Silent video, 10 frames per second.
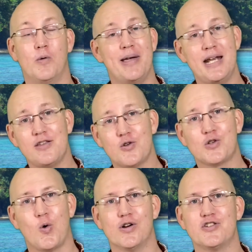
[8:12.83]
Many of those
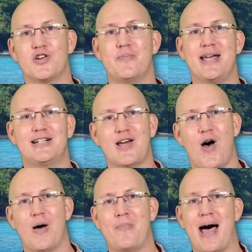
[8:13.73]
courses are being
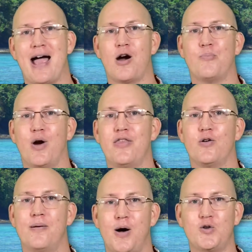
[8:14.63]
taught by our brother
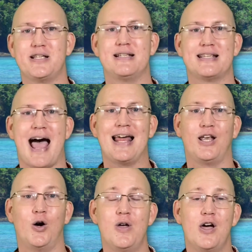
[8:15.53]
Amosi Silo,